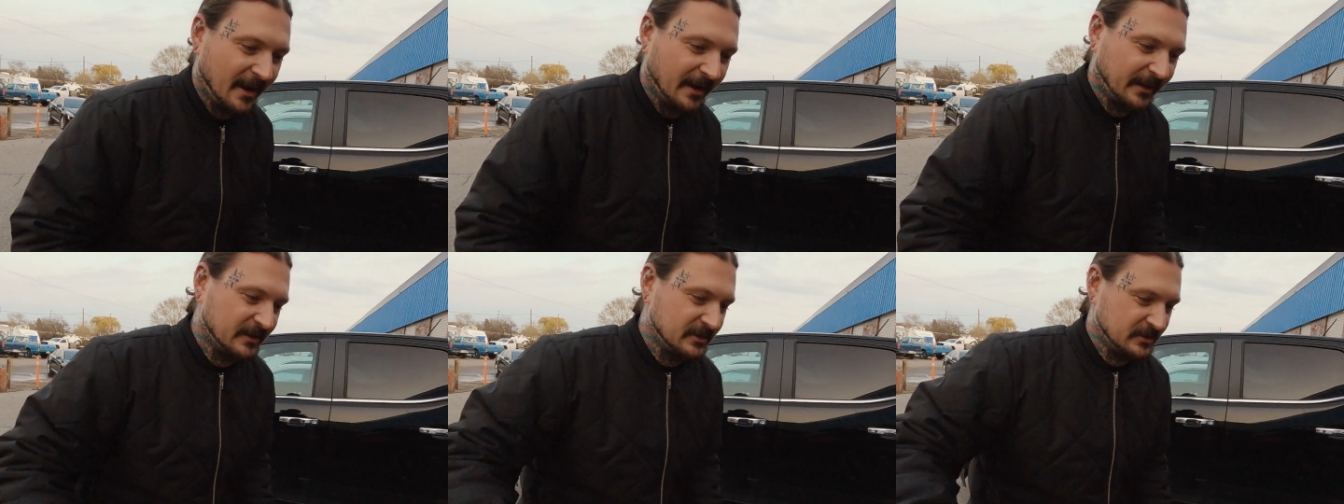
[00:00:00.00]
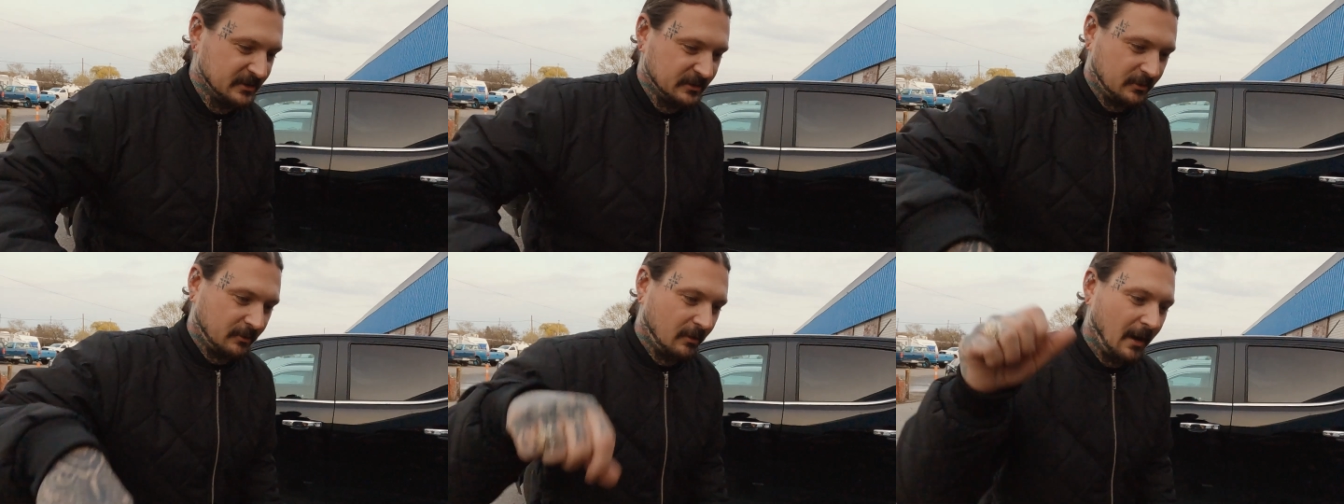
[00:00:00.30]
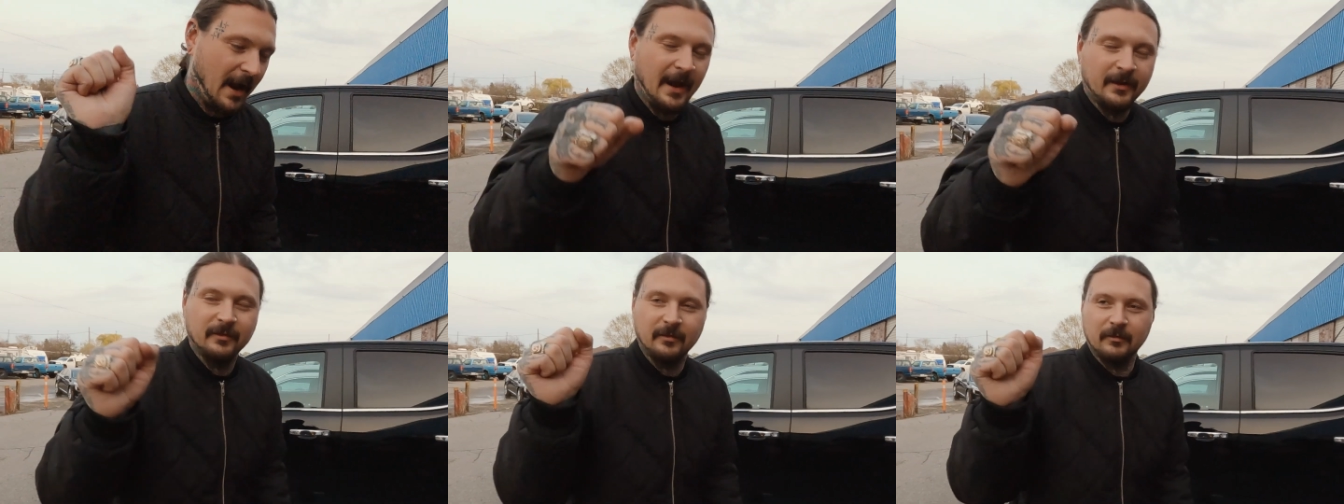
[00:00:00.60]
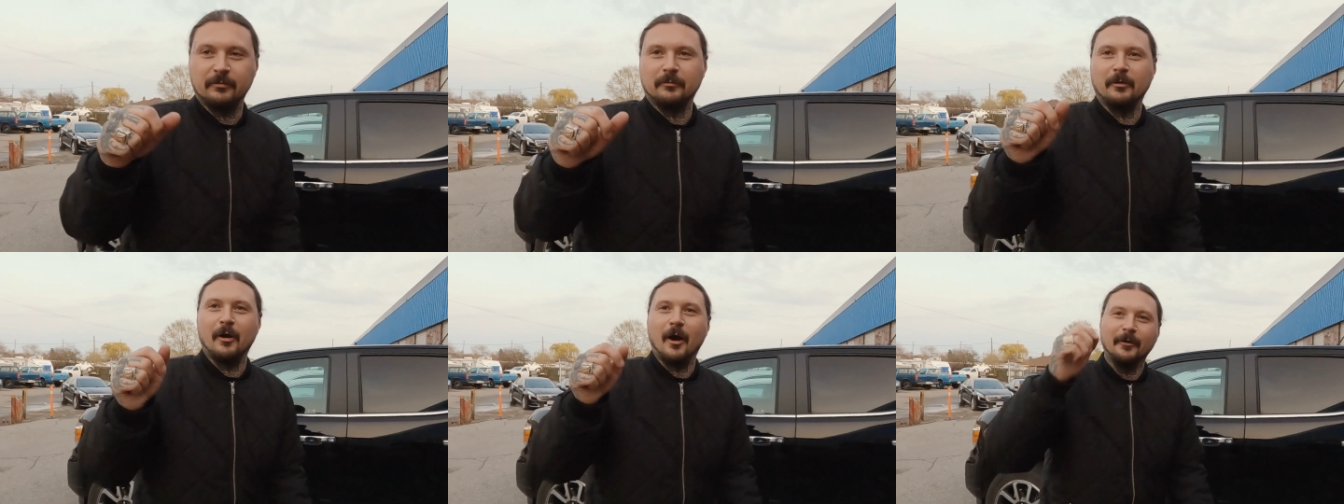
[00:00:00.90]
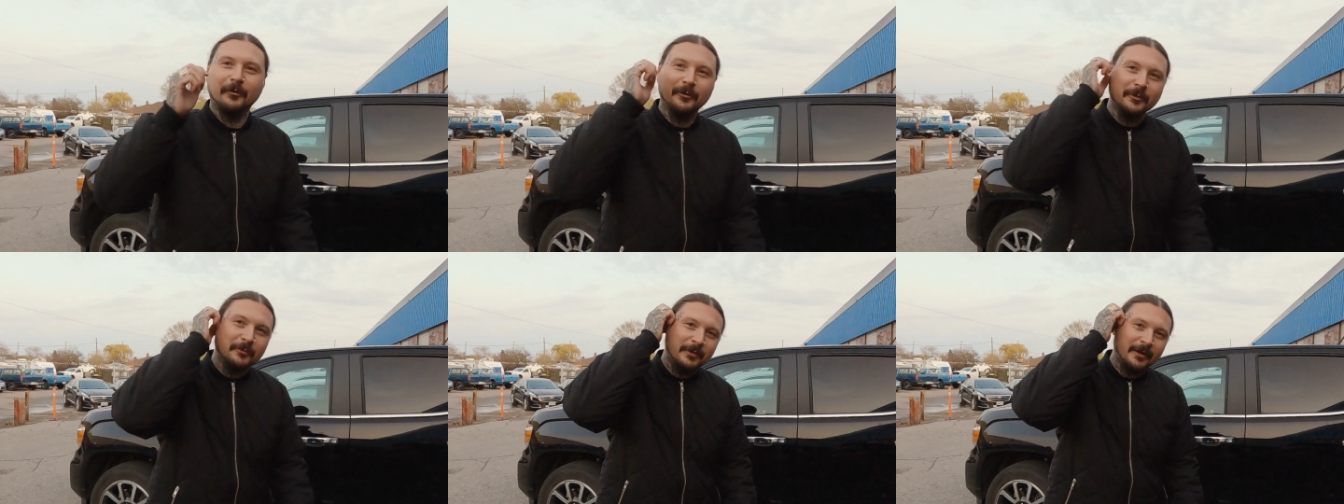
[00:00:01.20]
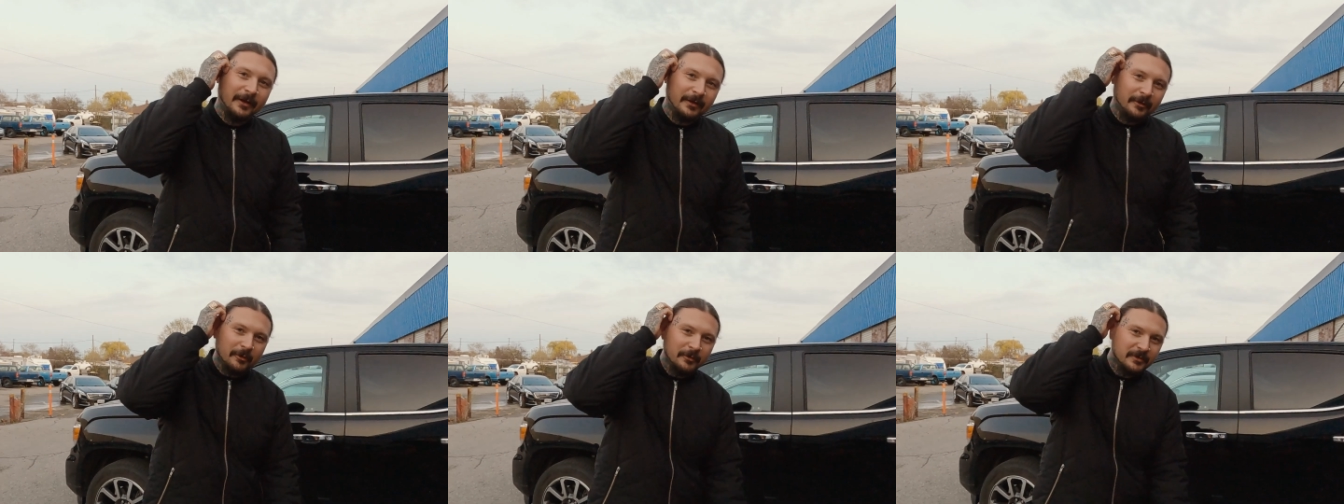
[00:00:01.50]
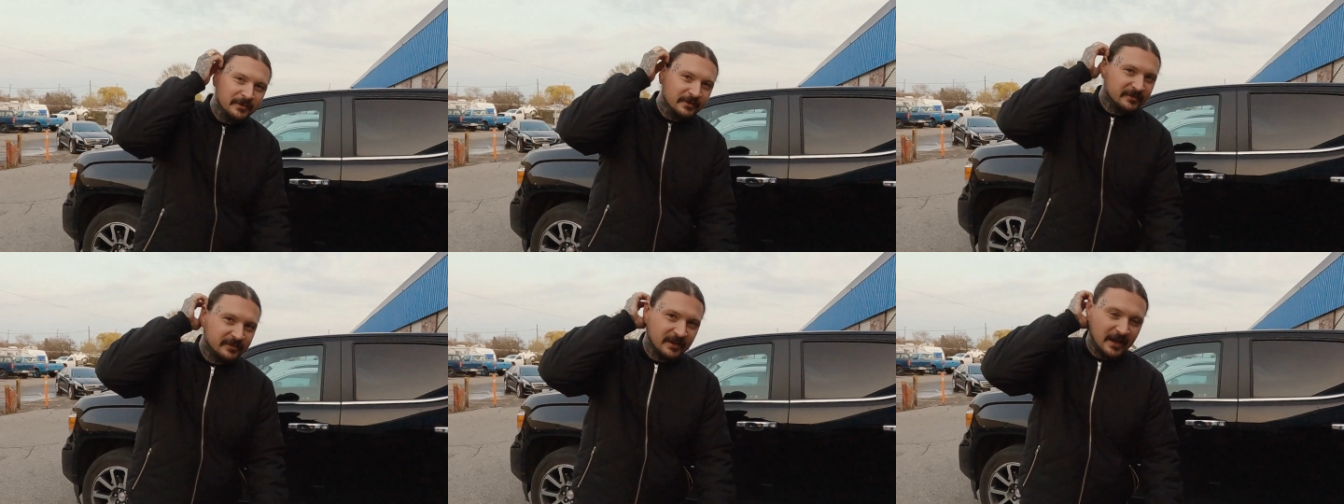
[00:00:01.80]
I can just crack the throttle when I
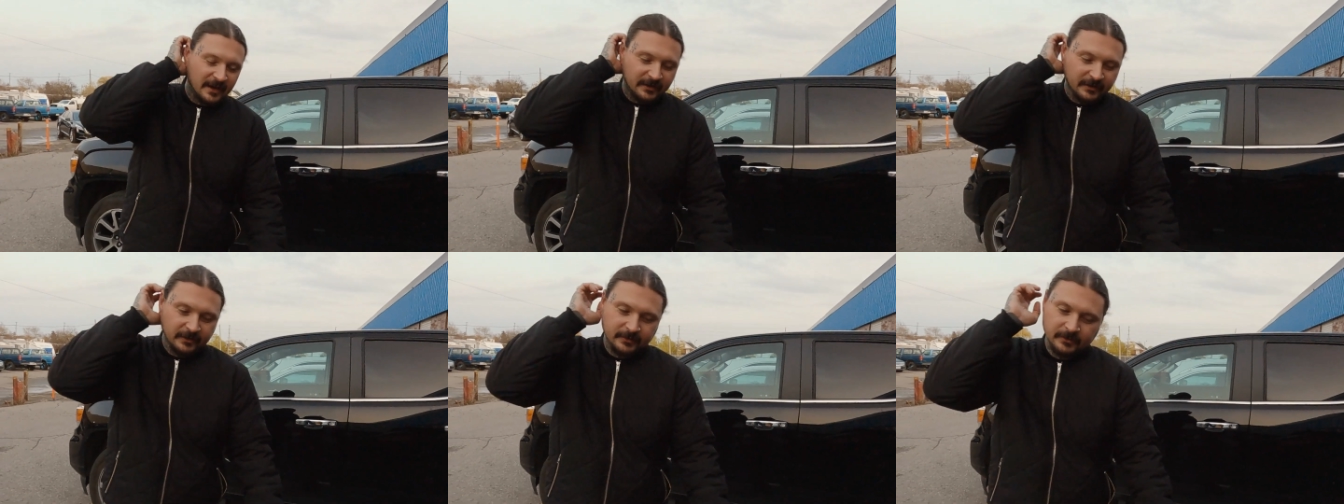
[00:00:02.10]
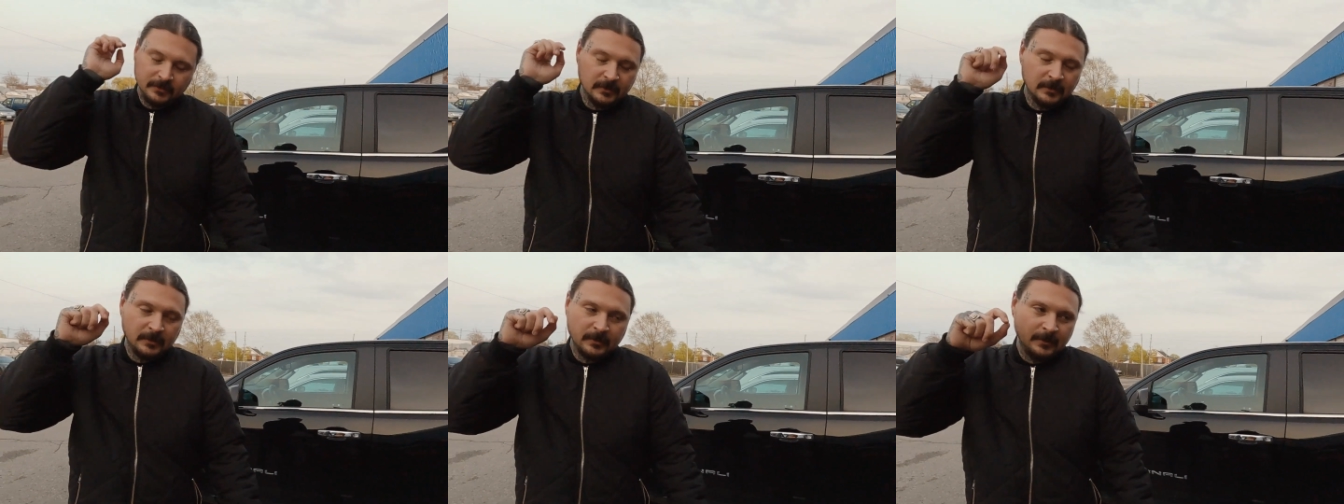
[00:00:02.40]
go into second.